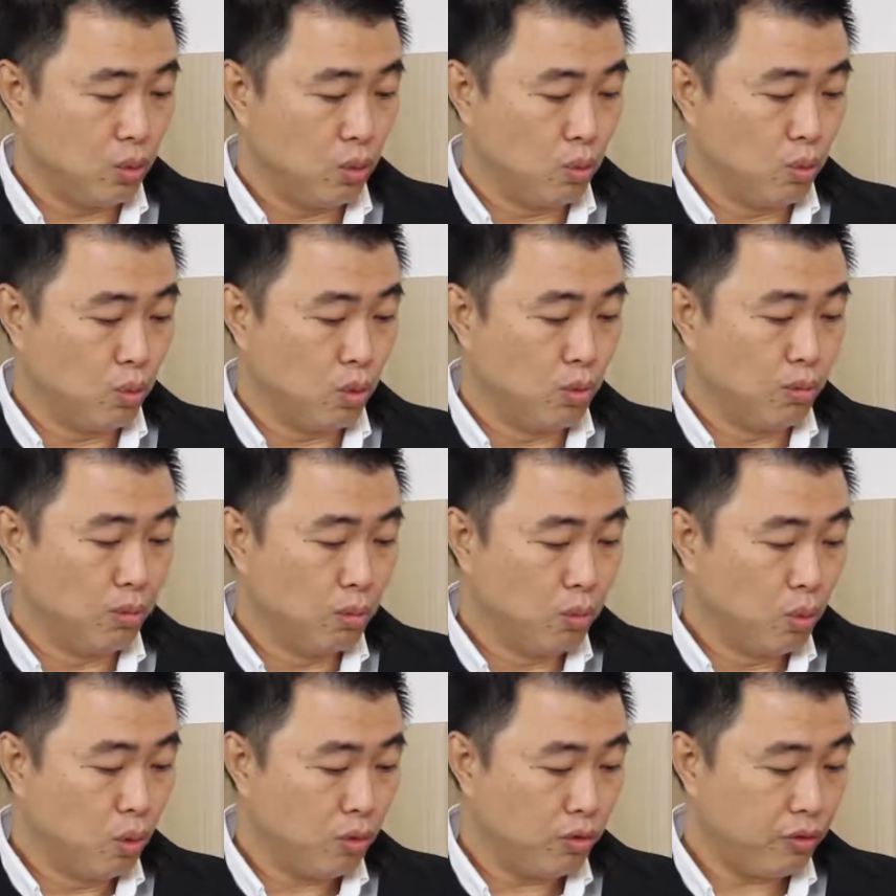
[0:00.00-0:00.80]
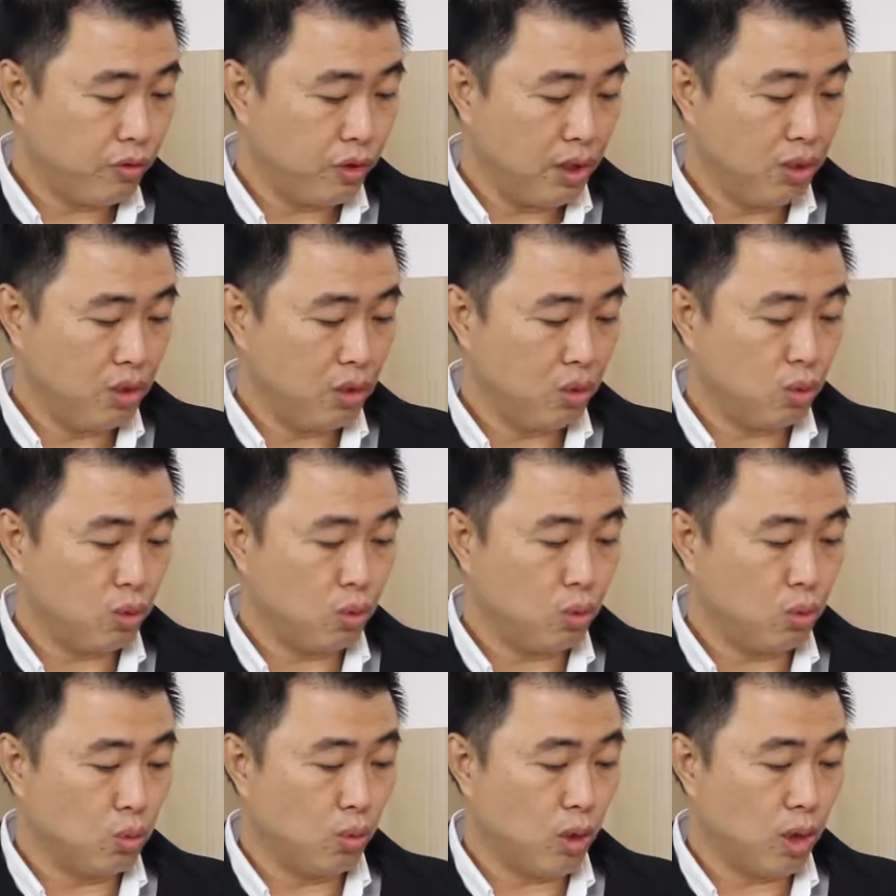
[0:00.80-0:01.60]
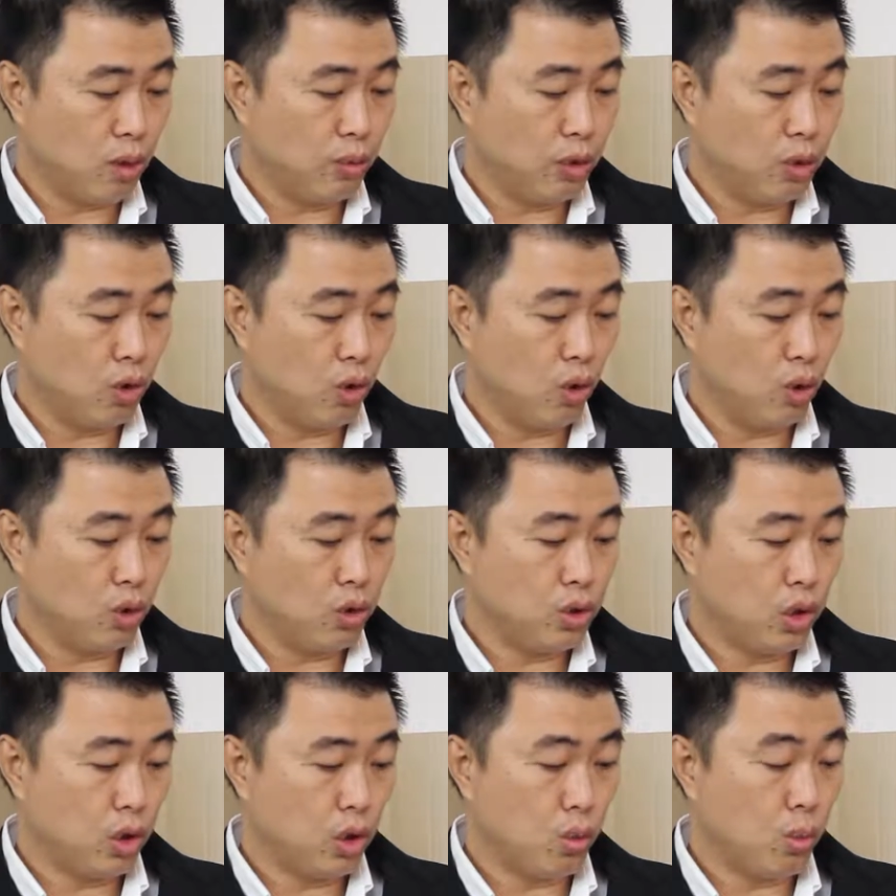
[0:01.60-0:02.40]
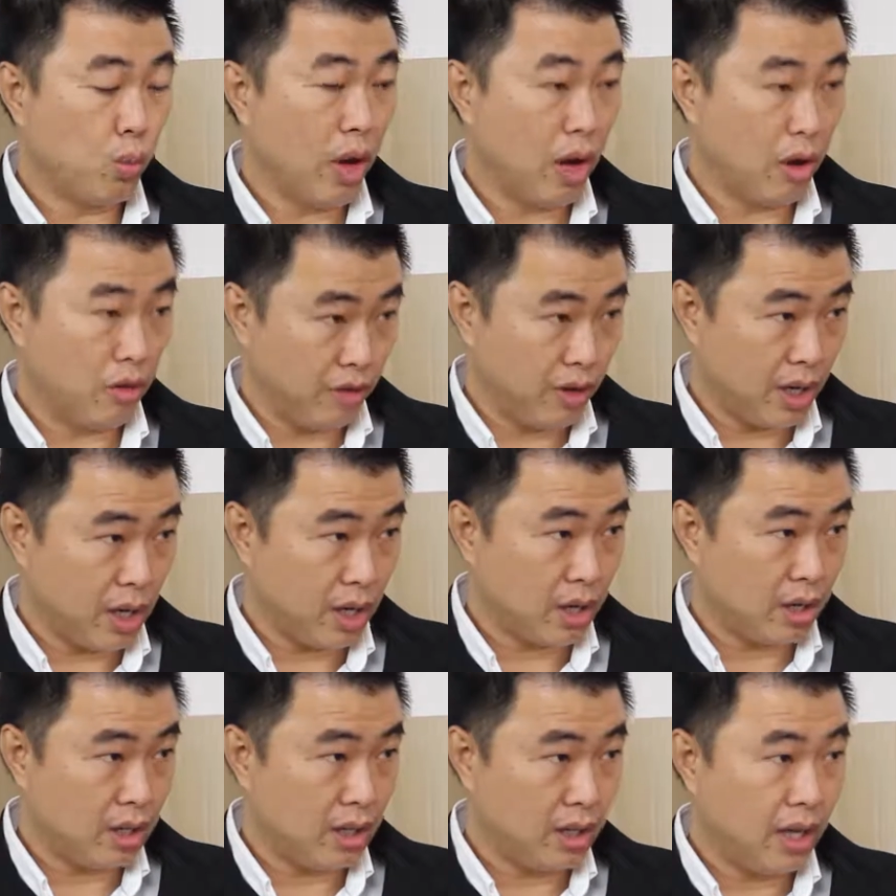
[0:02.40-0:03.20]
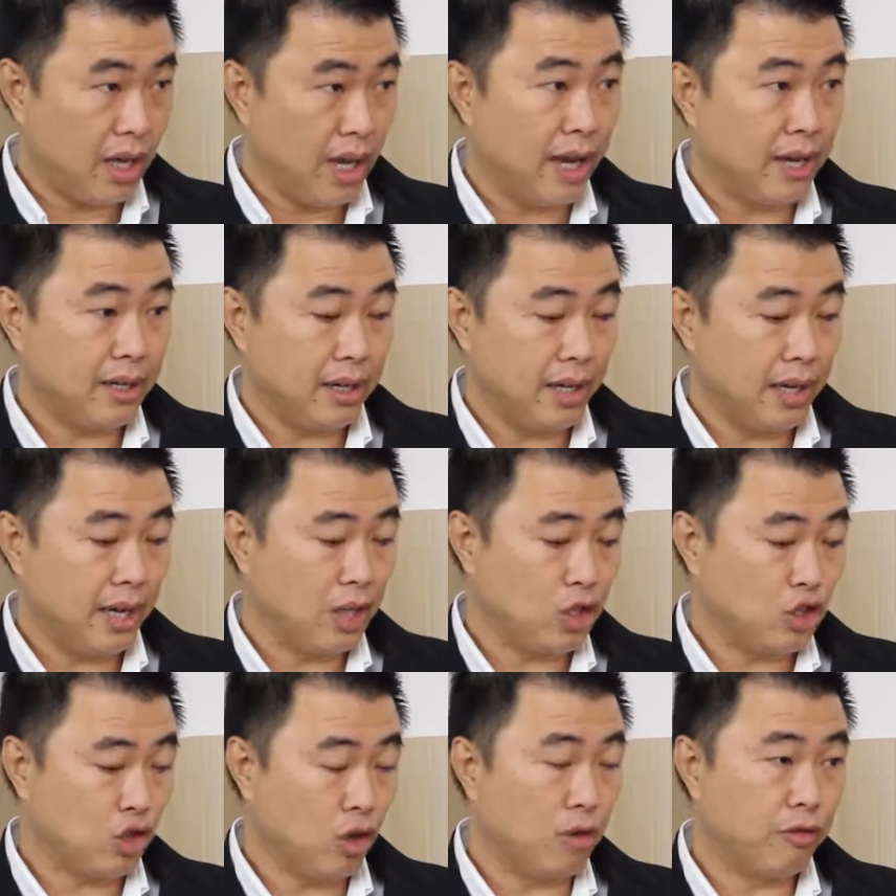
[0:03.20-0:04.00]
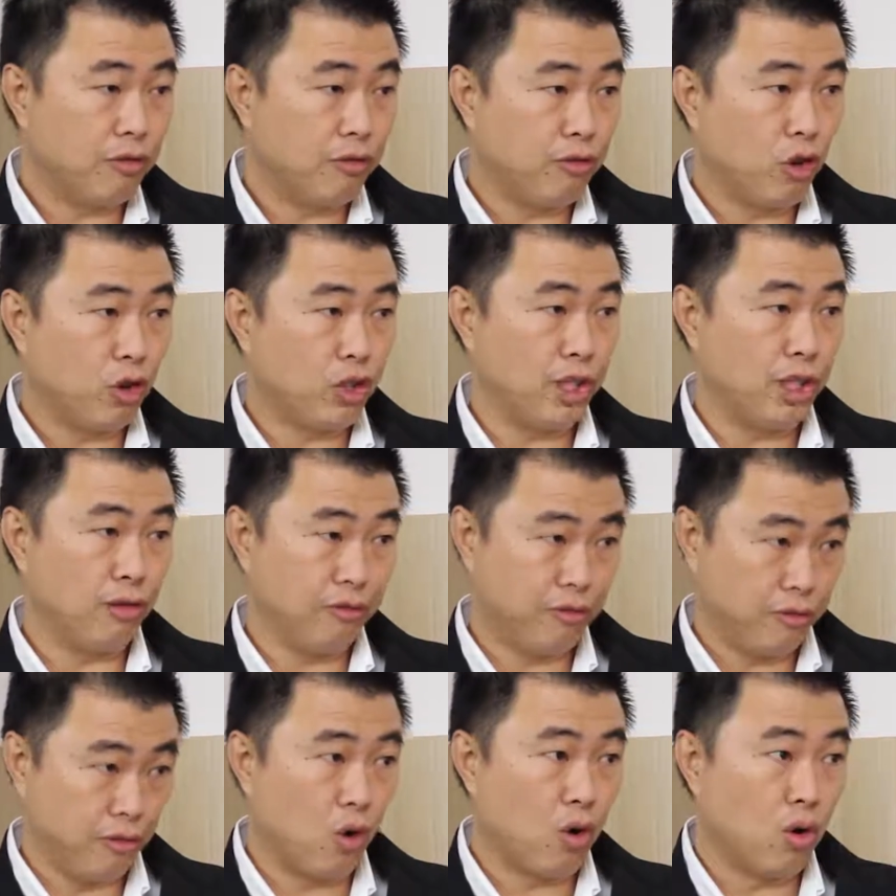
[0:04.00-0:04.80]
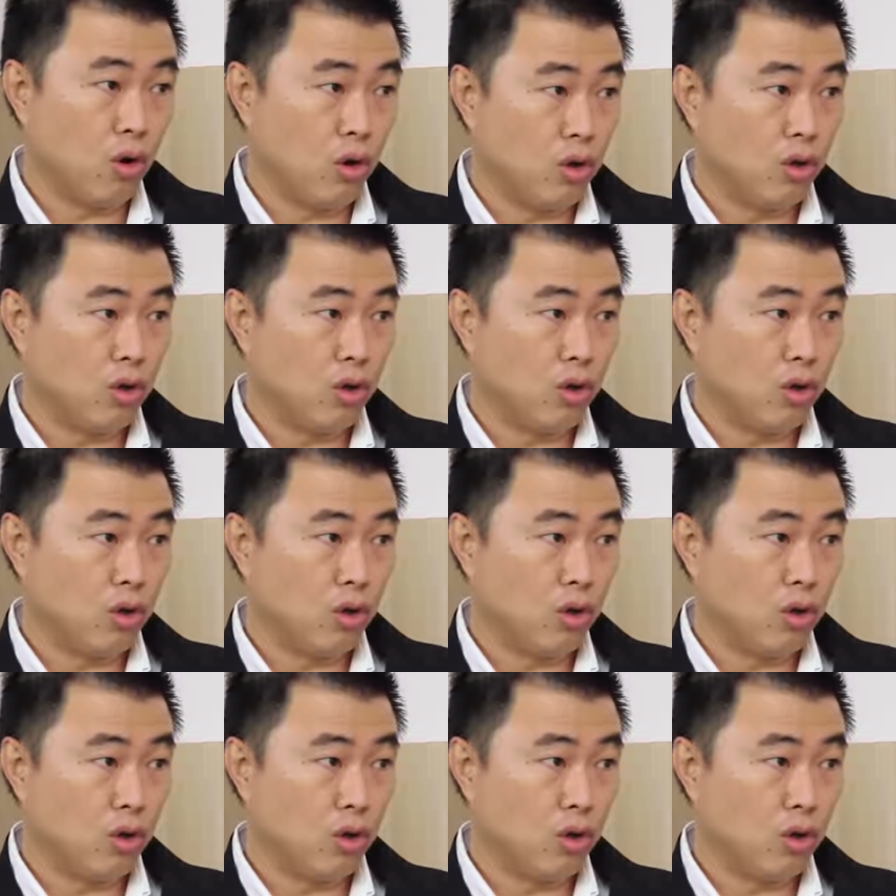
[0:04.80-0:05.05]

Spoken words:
You would move into what we call your wealth luck at the age of 44.